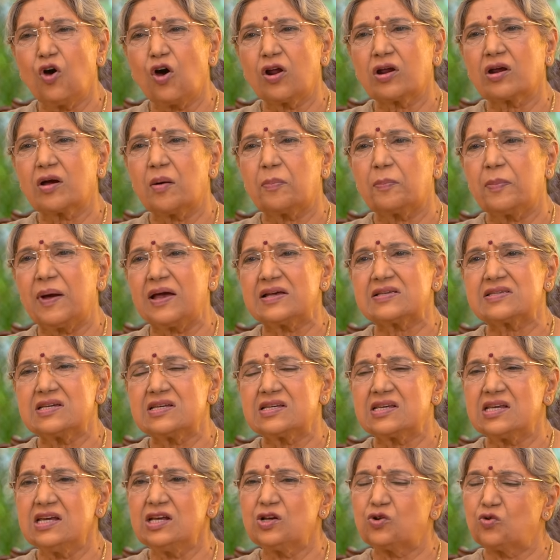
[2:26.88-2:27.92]
your
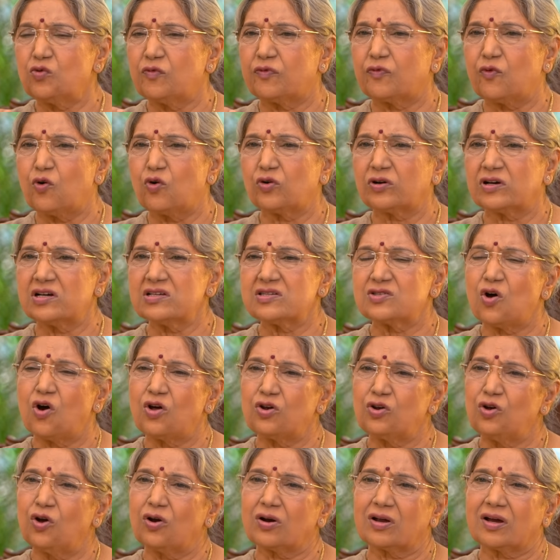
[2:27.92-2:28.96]
capacity to focus
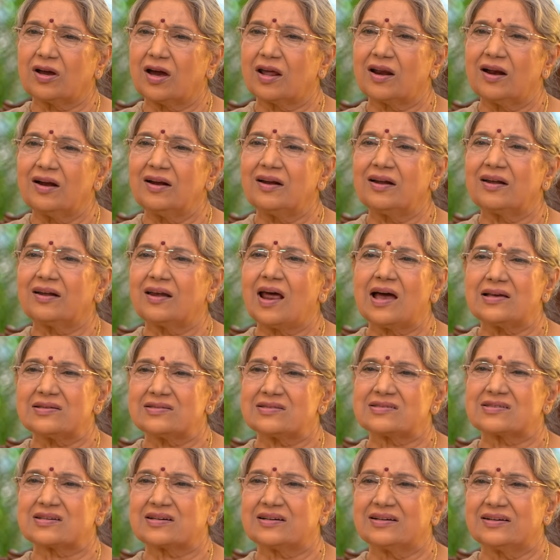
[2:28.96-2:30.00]
on your current
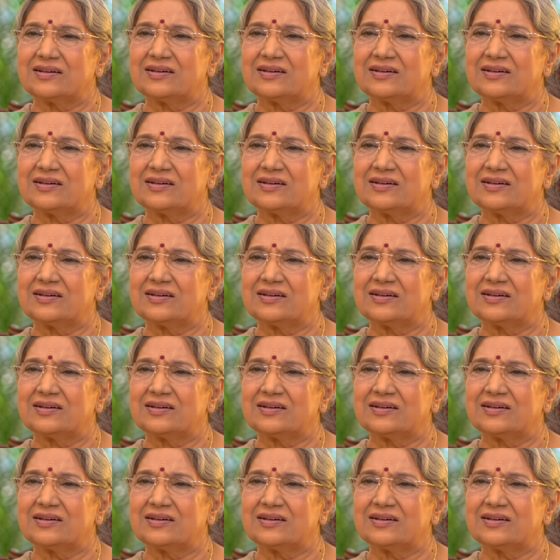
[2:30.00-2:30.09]
task.